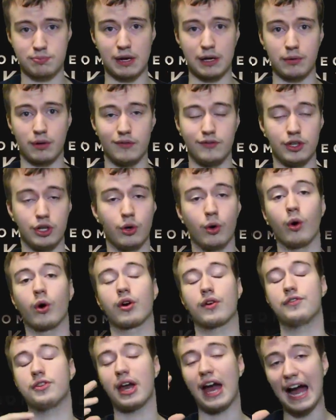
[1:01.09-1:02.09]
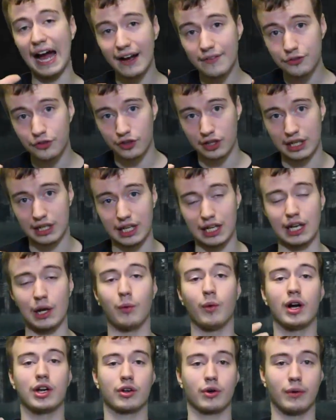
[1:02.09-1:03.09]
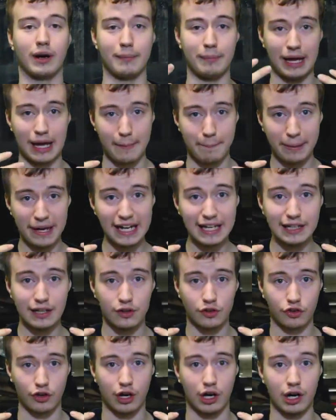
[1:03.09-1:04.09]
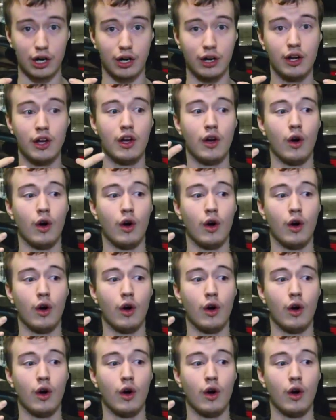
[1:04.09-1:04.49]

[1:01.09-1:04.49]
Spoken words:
my review, or if you have seen it and wonder what my opinions are,